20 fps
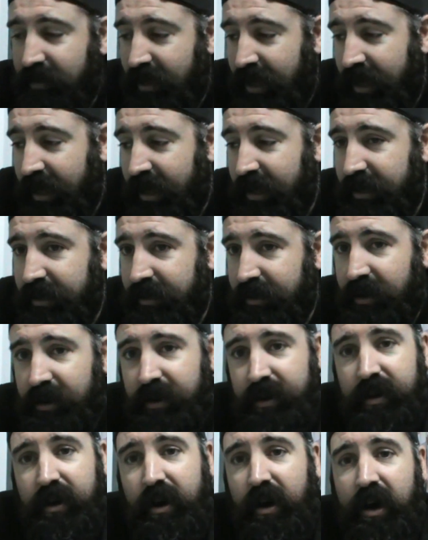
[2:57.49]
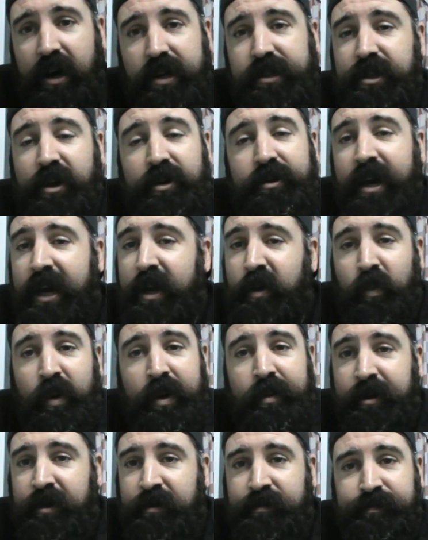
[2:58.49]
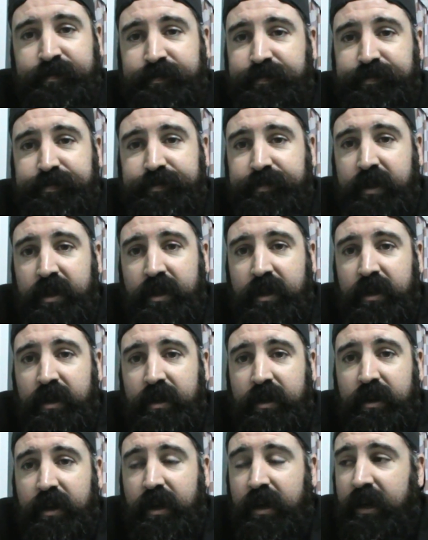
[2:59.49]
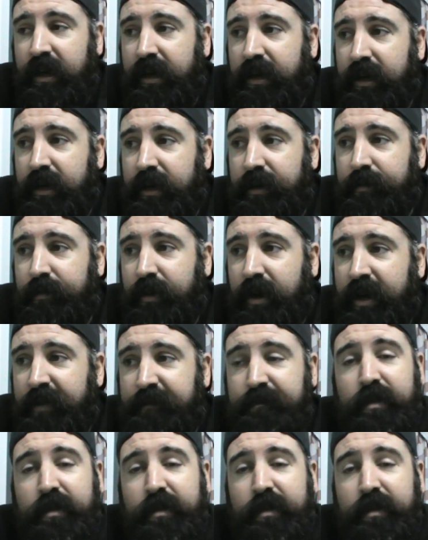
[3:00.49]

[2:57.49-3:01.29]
And I don't hate women. I have